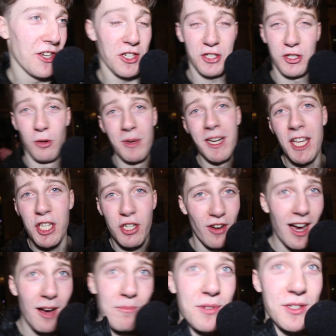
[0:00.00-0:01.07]
so many
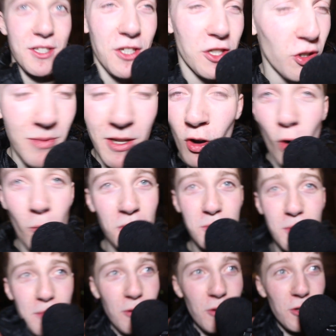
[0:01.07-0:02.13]
tramps. So many homeless
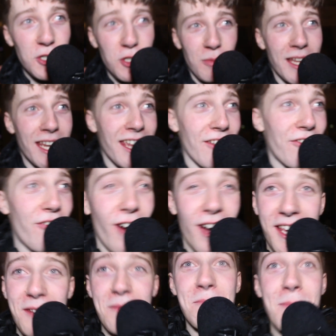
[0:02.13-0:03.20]
people. So many fucking